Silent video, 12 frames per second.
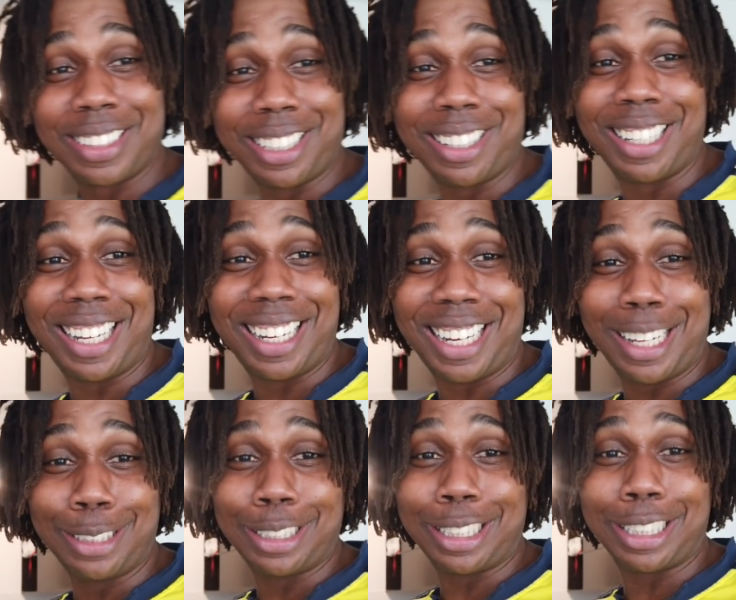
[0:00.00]
so
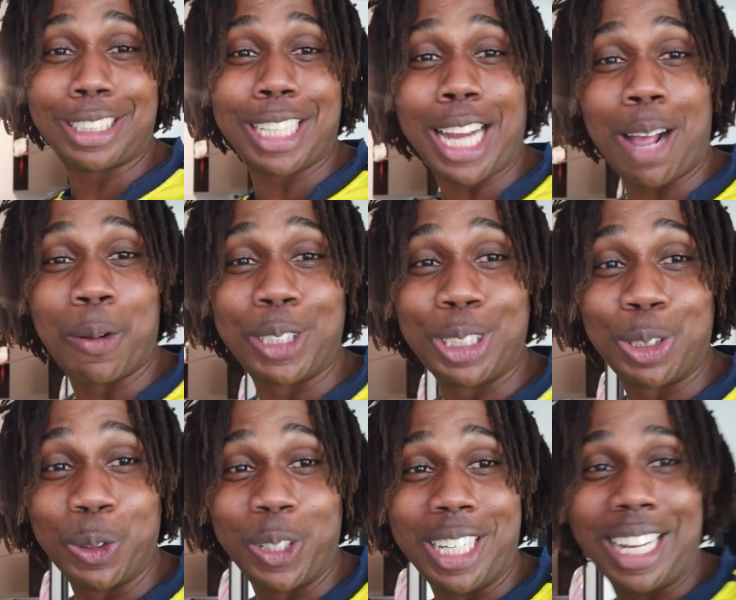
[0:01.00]
let's check out what
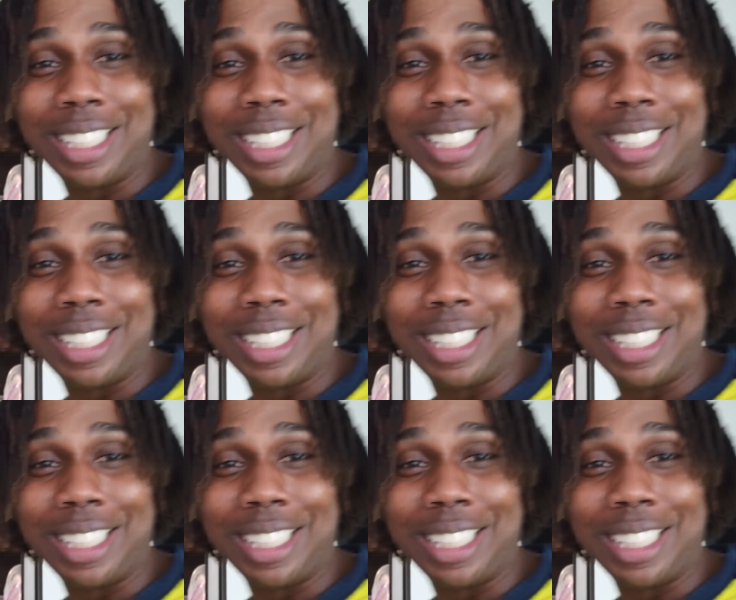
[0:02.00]
she's doing